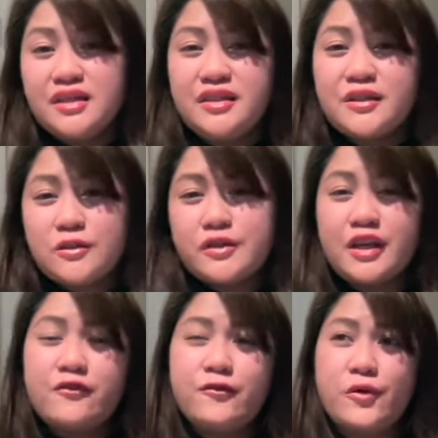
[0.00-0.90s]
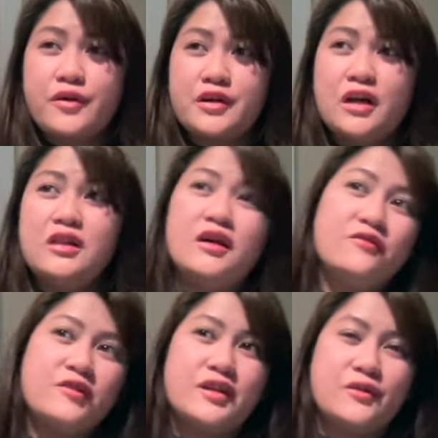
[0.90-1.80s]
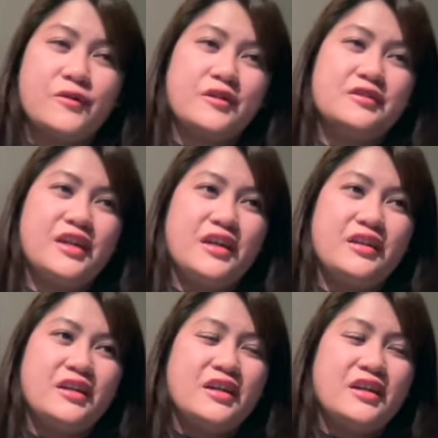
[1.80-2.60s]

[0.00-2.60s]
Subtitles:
they're looking for a lover, or they